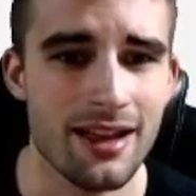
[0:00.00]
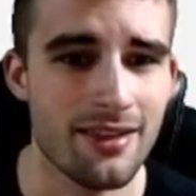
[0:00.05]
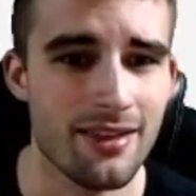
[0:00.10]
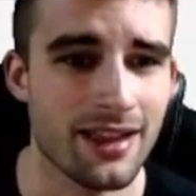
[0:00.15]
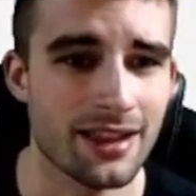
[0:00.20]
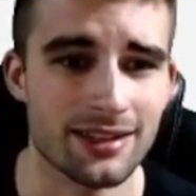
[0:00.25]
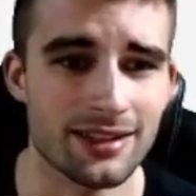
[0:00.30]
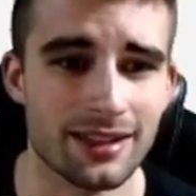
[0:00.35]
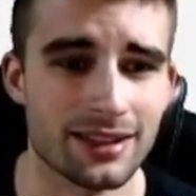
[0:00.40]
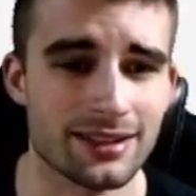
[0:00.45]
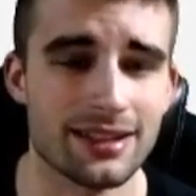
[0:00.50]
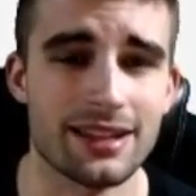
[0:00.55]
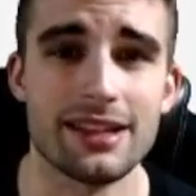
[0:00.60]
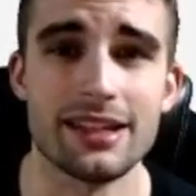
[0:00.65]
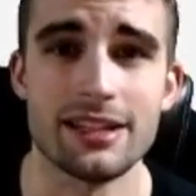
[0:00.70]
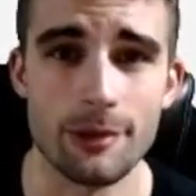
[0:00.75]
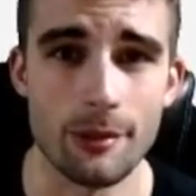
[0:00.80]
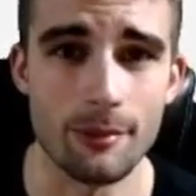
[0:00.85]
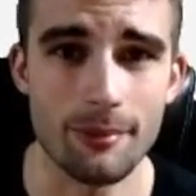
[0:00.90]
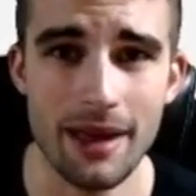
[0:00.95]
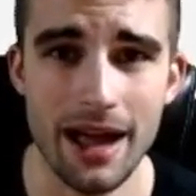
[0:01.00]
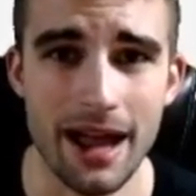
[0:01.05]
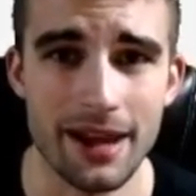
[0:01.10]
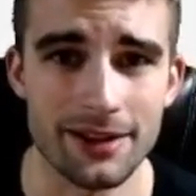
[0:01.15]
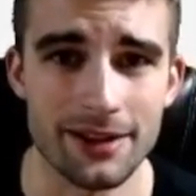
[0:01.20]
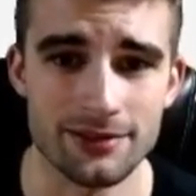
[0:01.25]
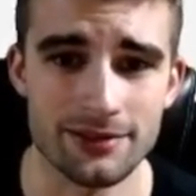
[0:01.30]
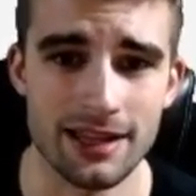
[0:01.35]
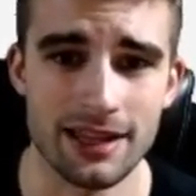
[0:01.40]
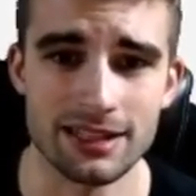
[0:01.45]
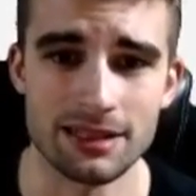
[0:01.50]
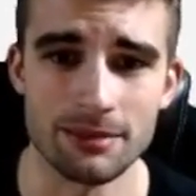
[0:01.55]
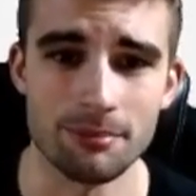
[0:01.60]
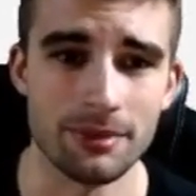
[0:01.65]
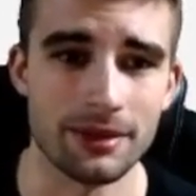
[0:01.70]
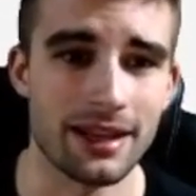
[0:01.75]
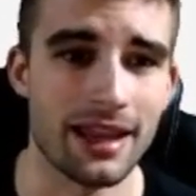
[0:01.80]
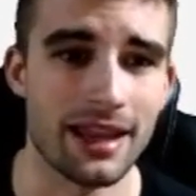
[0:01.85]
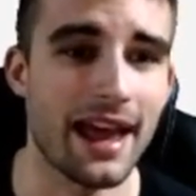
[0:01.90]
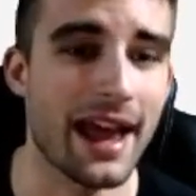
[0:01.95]
That's not to say he's been bad. He just hasn't
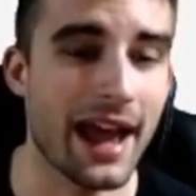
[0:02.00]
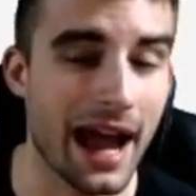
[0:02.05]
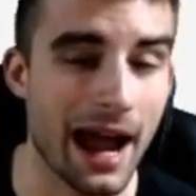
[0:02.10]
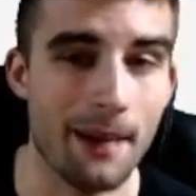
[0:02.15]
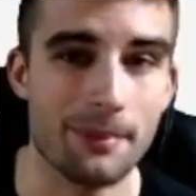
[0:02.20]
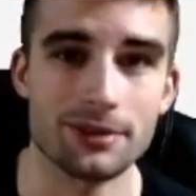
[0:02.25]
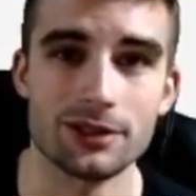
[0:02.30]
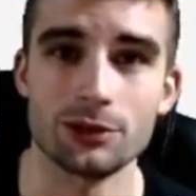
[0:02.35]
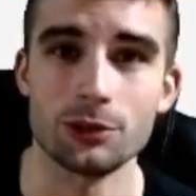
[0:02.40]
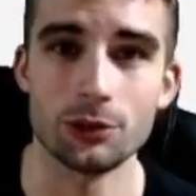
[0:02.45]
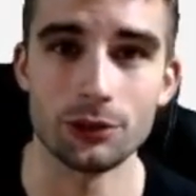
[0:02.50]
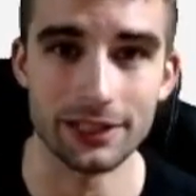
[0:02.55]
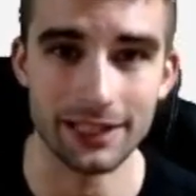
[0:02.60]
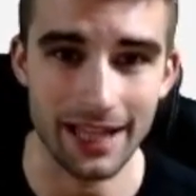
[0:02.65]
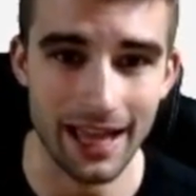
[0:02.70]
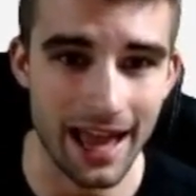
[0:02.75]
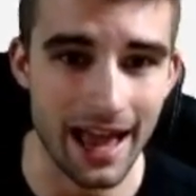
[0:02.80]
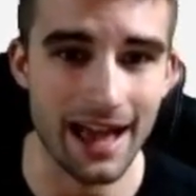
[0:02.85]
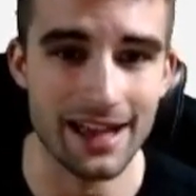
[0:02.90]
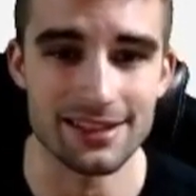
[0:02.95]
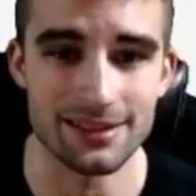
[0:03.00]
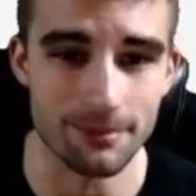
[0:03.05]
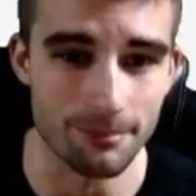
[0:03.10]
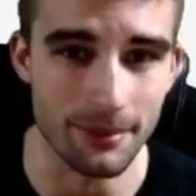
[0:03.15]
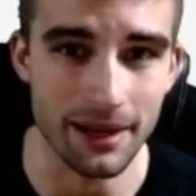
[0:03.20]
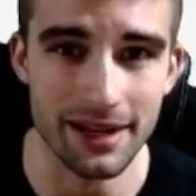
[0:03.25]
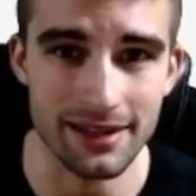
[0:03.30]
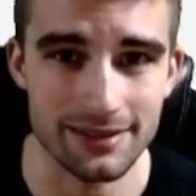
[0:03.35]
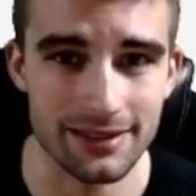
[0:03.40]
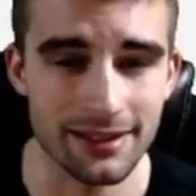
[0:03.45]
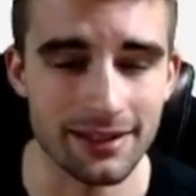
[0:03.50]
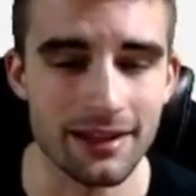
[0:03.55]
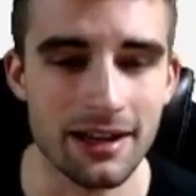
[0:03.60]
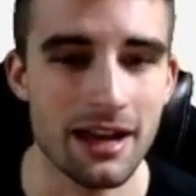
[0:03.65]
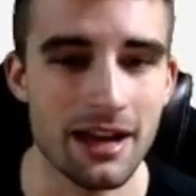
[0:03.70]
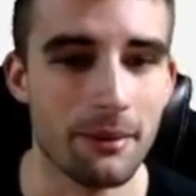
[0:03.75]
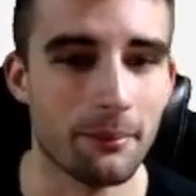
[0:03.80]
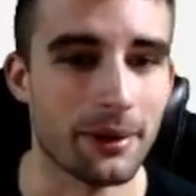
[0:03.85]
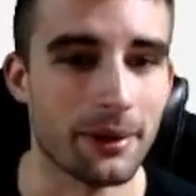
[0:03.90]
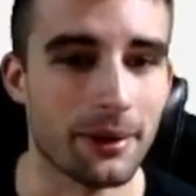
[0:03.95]
been absolutely as amazing.
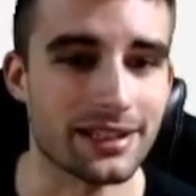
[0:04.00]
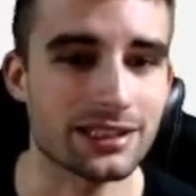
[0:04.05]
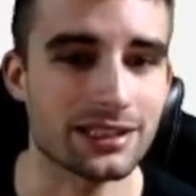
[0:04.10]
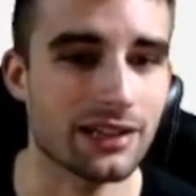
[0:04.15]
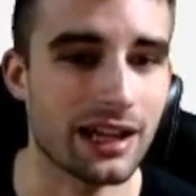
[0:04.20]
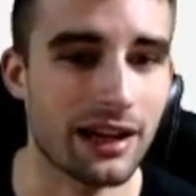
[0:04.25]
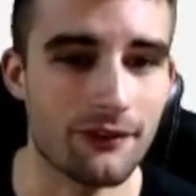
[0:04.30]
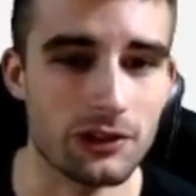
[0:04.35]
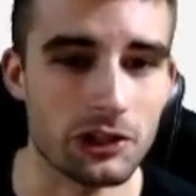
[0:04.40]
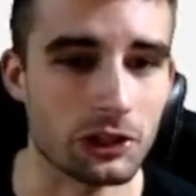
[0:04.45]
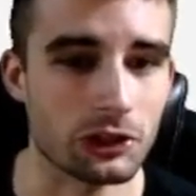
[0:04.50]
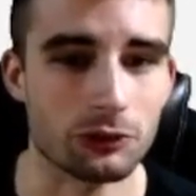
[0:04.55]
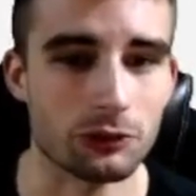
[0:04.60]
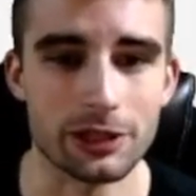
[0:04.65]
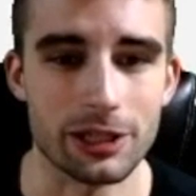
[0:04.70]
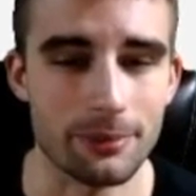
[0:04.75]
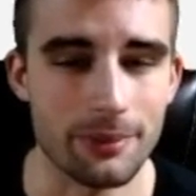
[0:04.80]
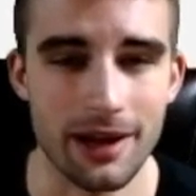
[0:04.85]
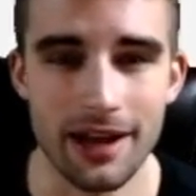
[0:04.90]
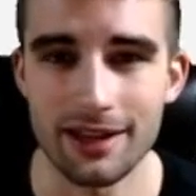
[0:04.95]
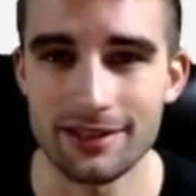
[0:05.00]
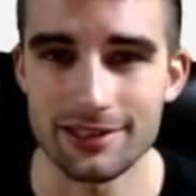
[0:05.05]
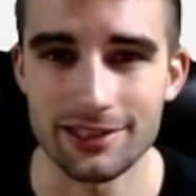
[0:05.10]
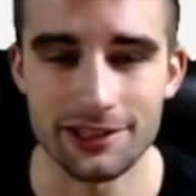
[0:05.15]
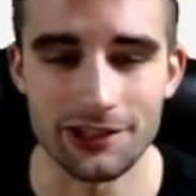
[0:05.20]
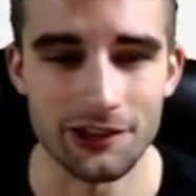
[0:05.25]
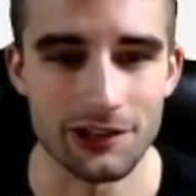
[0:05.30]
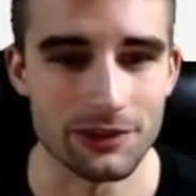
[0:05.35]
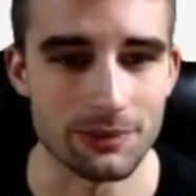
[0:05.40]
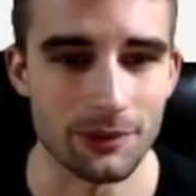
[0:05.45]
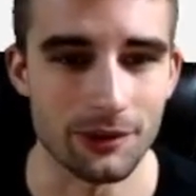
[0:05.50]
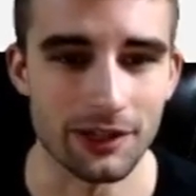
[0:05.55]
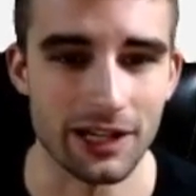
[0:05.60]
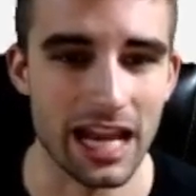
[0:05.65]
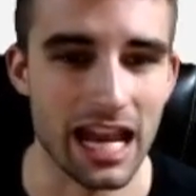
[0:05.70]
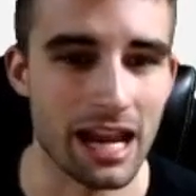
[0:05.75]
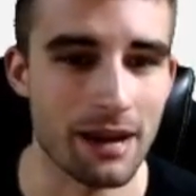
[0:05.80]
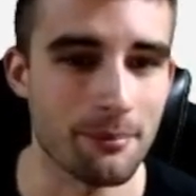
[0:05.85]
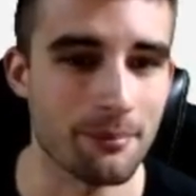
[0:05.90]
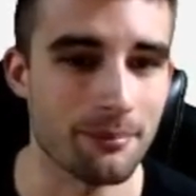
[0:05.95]
But he's still averaging 300 passing yards per
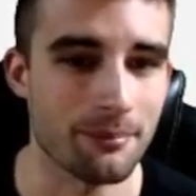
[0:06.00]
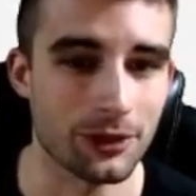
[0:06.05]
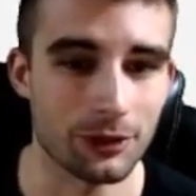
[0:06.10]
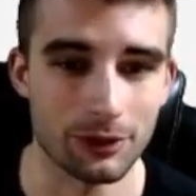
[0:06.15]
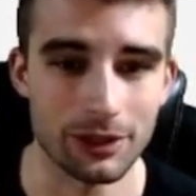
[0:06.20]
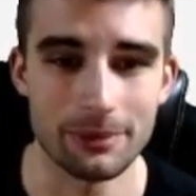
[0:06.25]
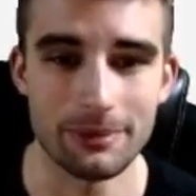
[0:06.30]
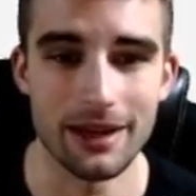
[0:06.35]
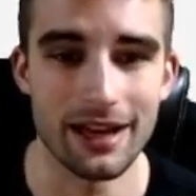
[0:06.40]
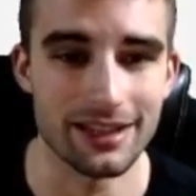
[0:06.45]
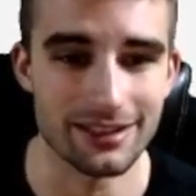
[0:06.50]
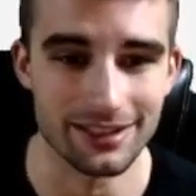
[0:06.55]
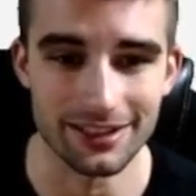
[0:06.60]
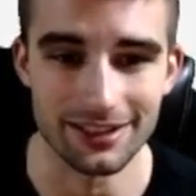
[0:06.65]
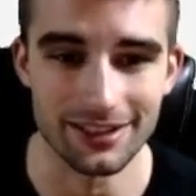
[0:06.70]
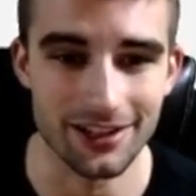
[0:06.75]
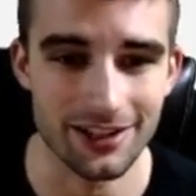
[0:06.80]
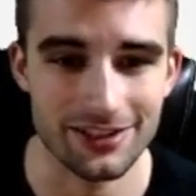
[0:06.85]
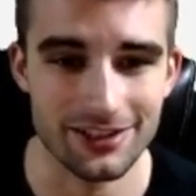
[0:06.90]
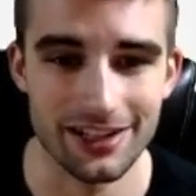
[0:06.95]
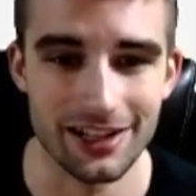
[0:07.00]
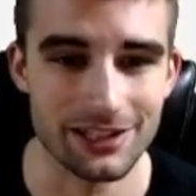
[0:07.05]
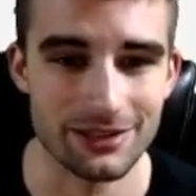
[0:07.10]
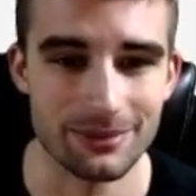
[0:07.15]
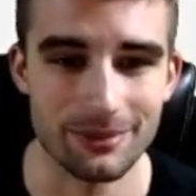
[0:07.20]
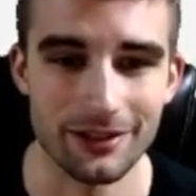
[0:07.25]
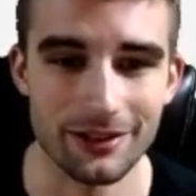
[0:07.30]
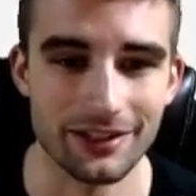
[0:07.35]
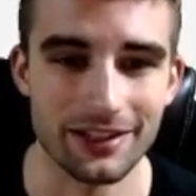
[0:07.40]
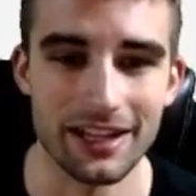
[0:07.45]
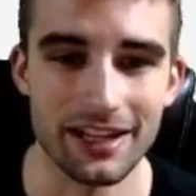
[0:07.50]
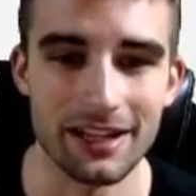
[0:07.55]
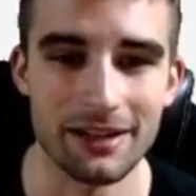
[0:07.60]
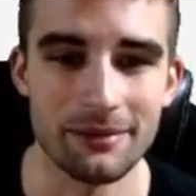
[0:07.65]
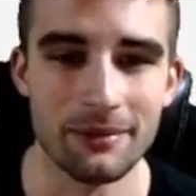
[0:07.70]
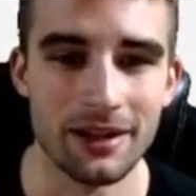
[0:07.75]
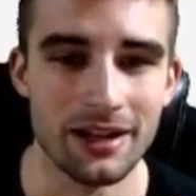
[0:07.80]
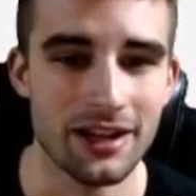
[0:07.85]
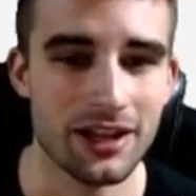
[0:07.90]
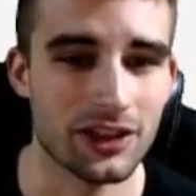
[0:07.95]
game, 3 passing touchdowns per
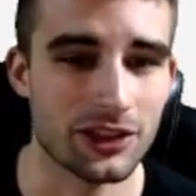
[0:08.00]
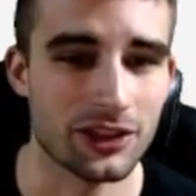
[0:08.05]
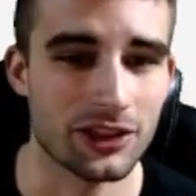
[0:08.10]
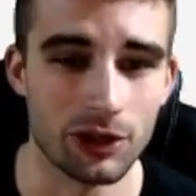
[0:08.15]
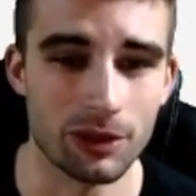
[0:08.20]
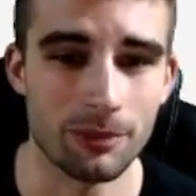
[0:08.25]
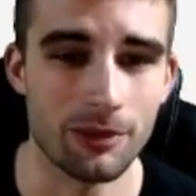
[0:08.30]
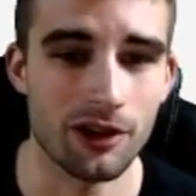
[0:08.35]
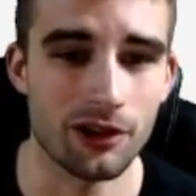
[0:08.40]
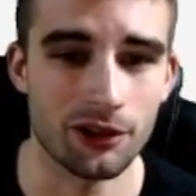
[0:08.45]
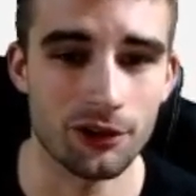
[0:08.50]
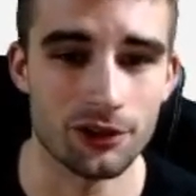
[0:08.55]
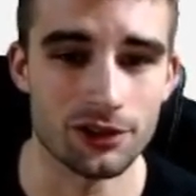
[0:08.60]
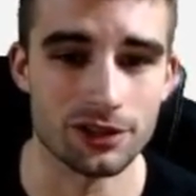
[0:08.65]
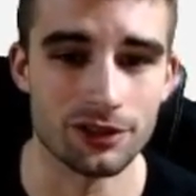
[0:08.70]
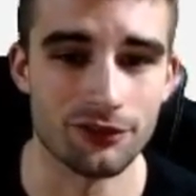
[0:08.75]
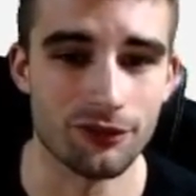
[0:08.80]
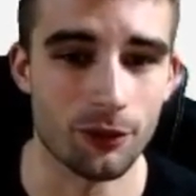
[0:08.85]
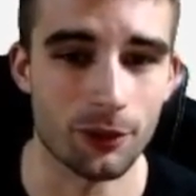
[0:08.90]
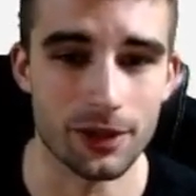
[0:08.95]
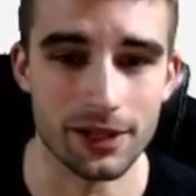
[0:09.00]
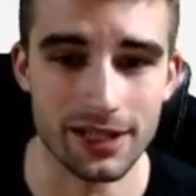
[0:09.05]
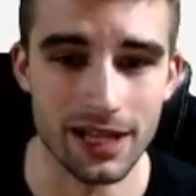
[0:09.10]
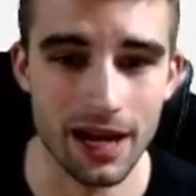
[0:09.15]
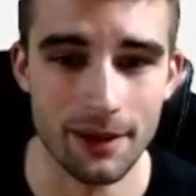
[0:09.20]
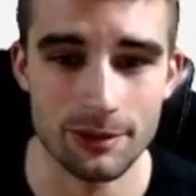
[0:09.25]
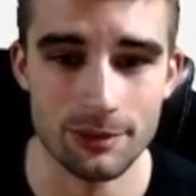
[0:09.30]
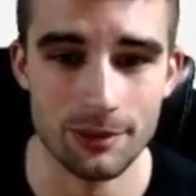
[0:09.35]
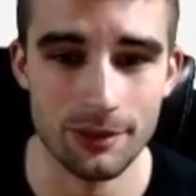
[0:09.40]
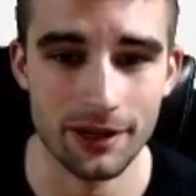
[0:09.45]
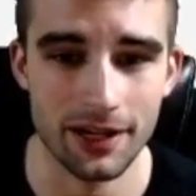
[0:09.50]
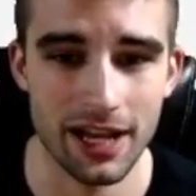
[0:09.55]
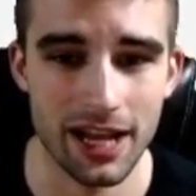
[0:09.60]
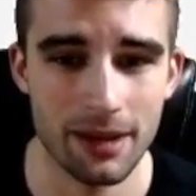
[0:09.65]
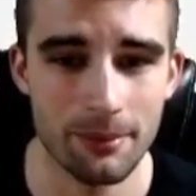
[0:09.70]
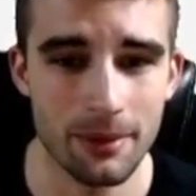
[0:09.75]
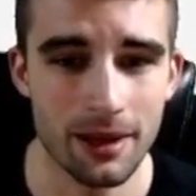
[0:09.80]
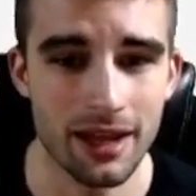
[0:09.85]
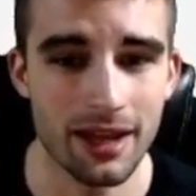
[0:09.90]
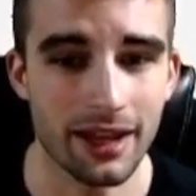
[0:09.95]
game, throwing the ball close to 40 times per
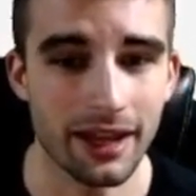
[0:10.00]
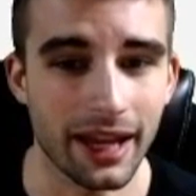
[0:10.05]
game.